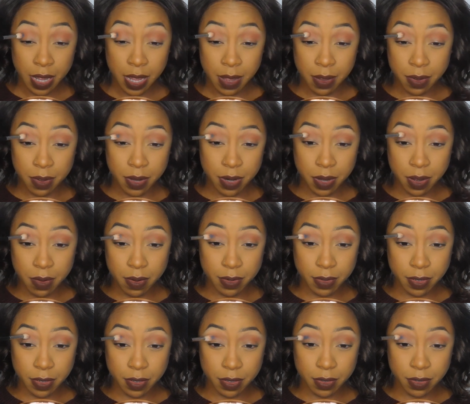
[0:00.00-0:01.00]
I'm gonna go
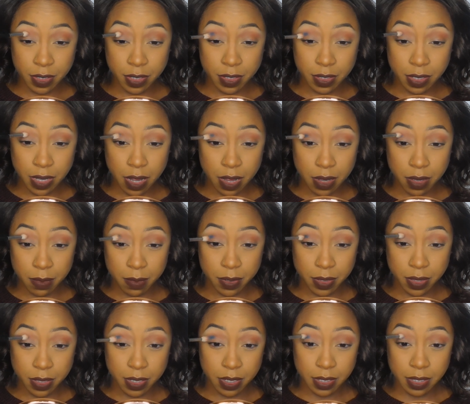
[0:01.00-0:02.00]
into the crease color
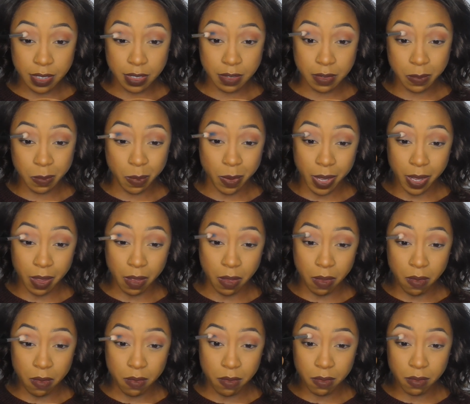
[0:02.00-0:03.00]
with this as
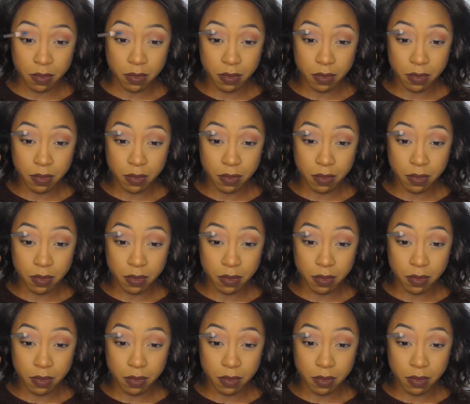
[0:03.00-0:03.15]
well.